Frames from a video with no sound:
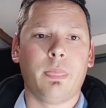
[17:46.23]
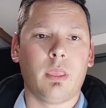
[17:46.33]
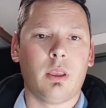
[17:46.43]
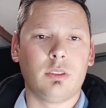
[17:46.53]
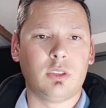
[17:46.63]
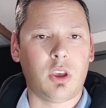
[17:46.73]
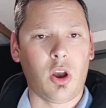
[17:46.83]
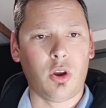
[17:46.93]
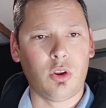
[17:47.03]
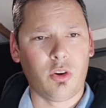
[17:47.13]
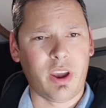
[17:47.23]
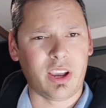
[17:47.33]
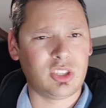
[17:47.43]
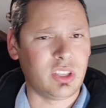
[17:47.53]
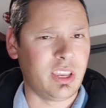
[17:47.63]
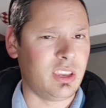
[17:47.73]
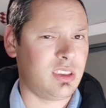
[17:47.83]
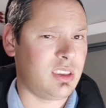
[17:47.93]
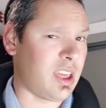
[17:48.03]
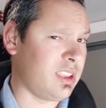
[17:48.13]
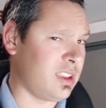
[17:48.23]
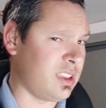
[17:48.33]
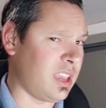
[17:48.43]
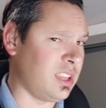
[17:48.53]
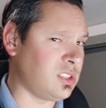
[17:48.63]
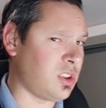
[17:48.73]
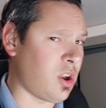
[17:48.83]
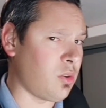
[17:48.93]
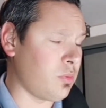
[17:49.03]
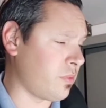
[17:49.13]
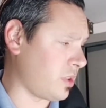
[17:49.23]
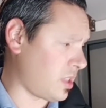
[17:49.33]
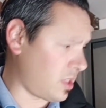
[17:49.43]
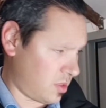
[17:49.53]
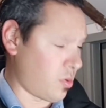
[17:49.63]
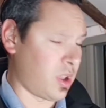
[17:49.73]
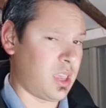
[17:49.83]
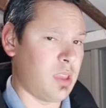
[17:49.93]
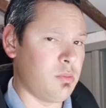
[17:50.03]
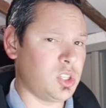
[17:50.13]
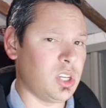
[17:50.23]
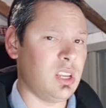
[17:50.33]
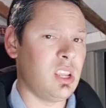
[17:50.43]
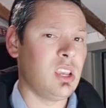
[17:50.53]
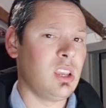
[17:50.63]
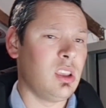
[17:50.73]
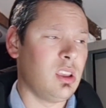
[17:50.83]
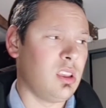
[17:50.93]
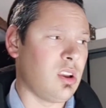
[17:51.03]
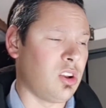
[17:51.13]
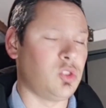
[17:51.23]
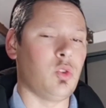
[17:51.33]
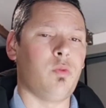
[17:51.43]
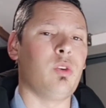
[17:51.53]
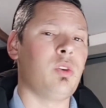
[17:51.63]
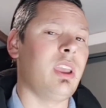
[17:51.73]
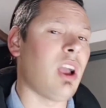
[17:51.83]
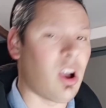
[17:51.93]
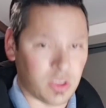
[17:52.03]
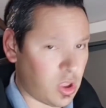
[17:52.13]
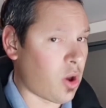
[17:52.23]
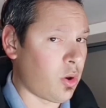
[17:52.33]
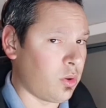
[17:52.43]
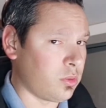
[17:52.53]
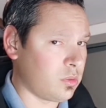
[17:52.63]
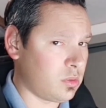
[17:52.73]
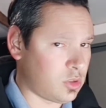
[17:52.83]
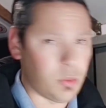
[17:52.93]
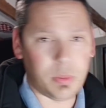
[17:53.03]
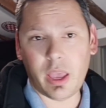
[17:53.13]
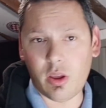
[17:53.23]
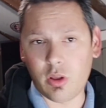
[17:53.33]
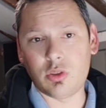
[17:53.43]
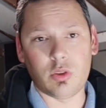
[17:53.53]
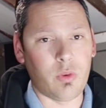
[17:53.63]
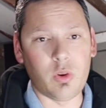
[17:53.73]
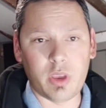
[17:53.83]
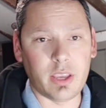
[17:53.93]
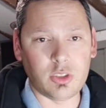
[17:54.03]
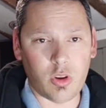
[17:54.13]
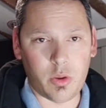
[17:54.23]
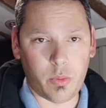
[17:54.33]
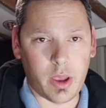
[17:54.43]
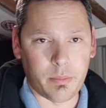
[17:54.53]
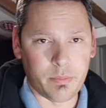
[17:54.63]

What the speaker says: to code or actually cutting a key to code with a key machine onto a real key, I'd go duplicate onto the real key straight away,